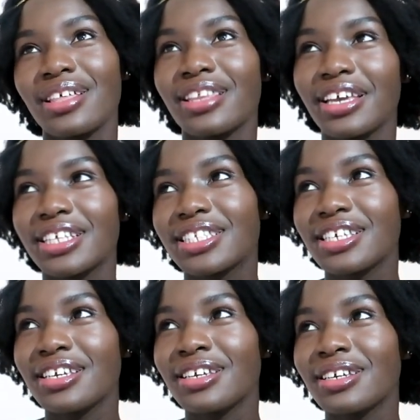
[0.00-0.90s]

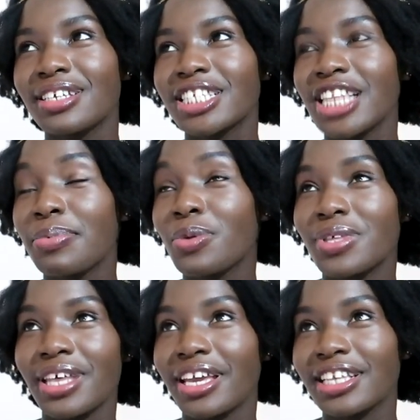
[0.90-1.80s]
AC, sleeping
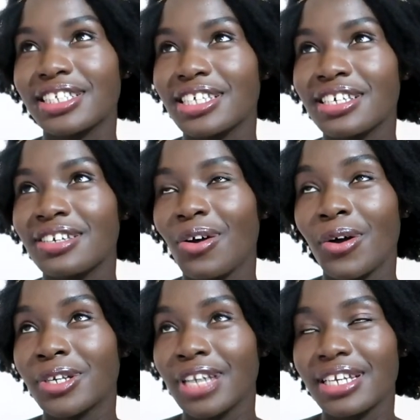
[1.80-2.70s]
with the AC
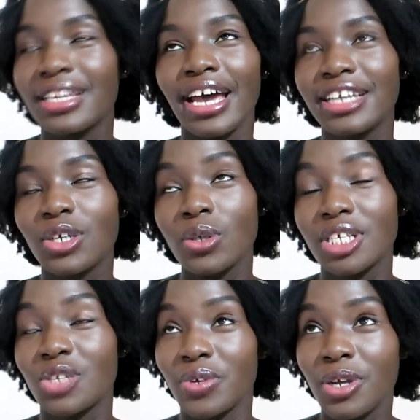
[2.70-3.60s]
on at night
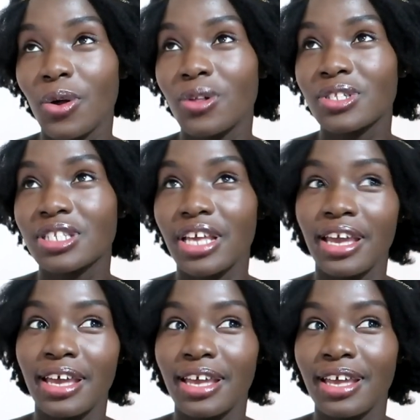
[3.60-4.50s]
causes wrinkles.
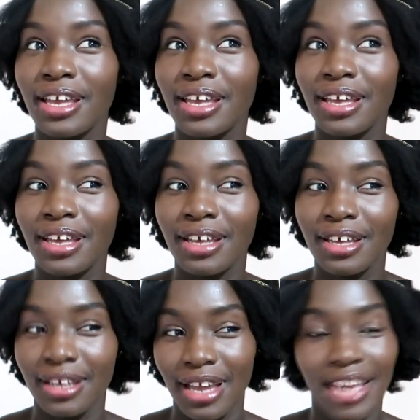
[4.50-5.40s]

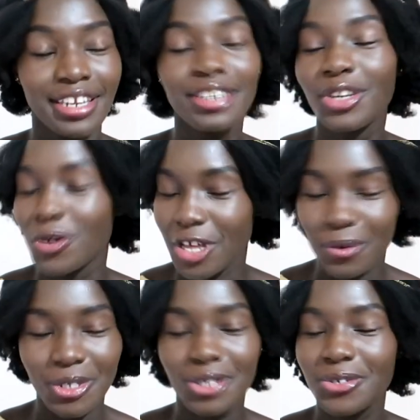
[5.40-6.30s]
I didn't know that
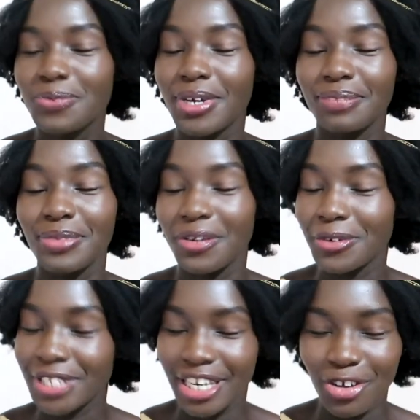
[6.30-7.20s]
was true, but
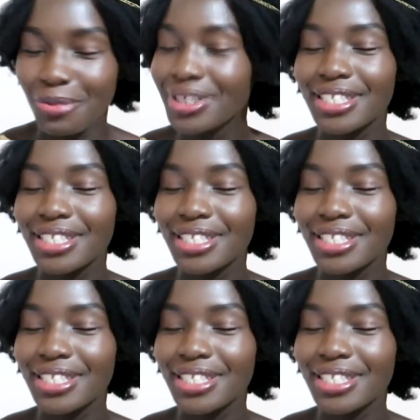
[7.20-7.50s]
because Naomi